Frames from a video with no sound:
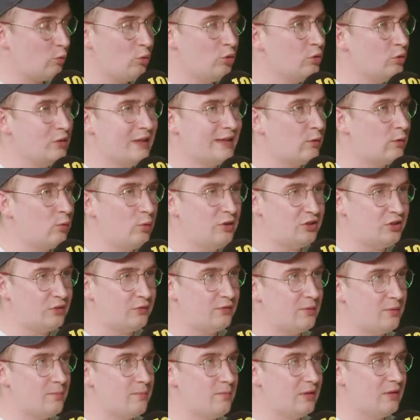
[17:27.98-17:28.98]
Who, like, which of
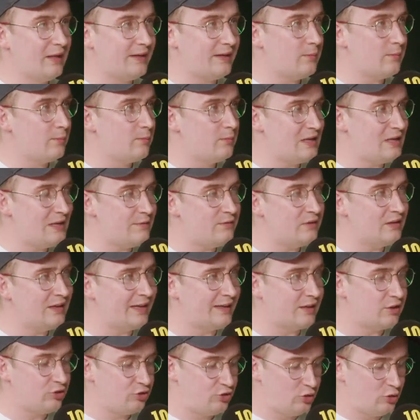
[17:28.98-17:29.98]
them? Like, even
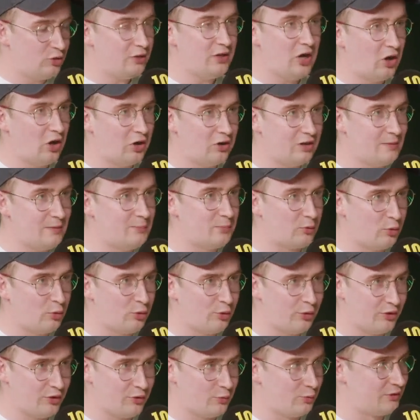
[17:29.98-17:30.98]
like Julia Hartley
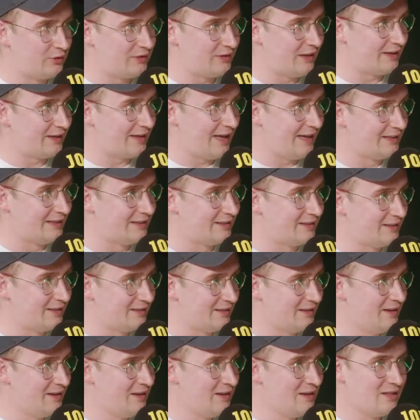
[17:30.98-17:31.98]
Brewer was against
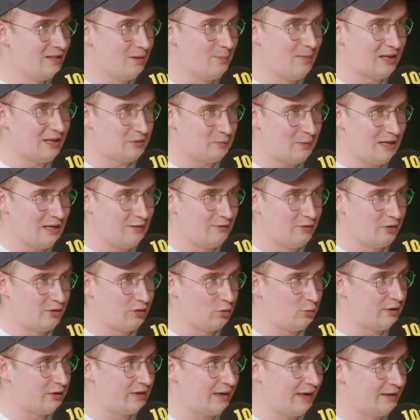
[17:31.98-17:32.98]
the Mets' behaviour at
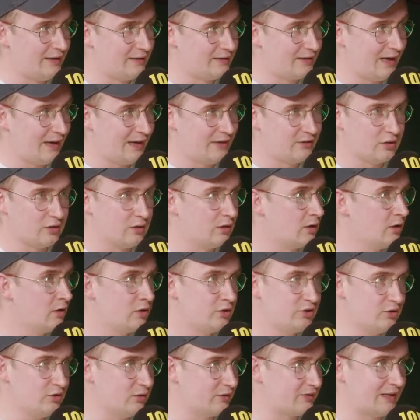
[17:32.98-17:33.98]
the weekend, and
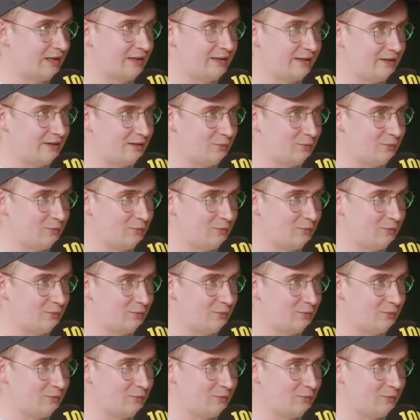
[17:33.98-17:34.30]
she's not exactly